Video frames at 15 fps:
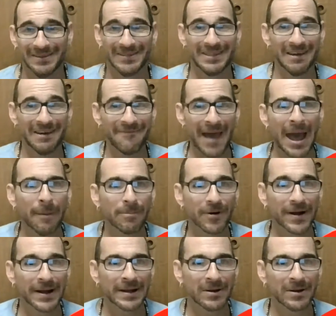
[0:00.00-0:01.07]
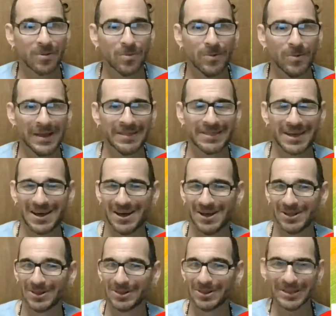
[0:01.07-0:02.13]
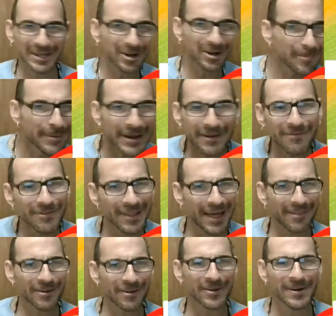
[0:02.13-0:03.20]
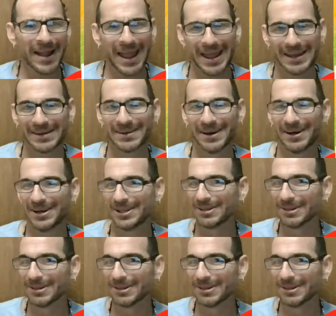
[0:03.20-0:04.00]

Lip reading: The fabric with a little bit of leather and a